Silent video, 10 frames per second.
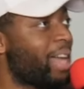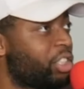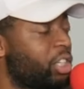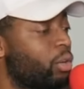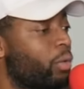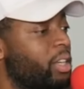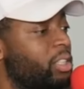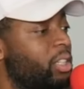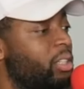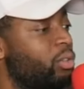
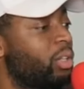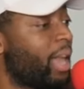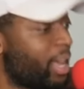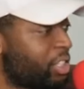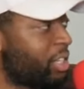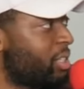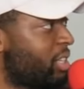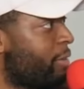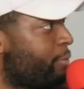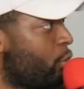generation
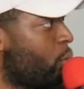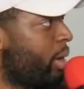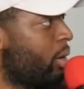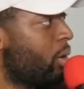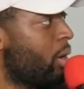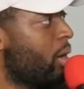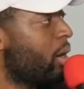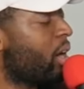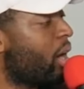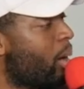legends, if you will,
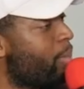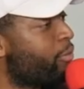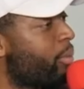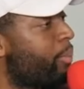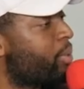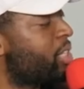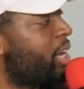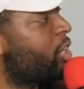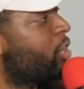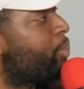come from a
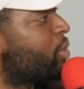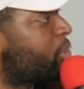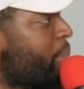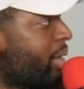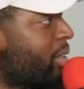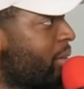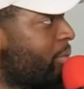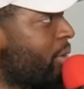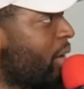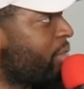particular
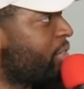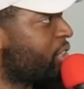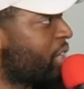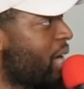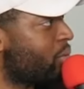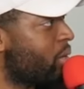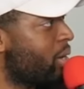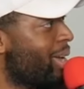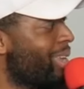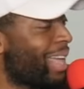perspective of the
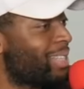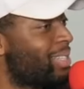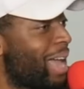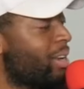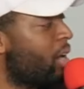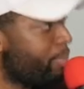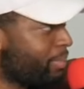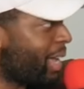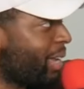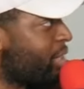genre that's not
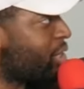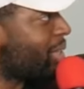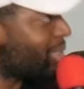updated to the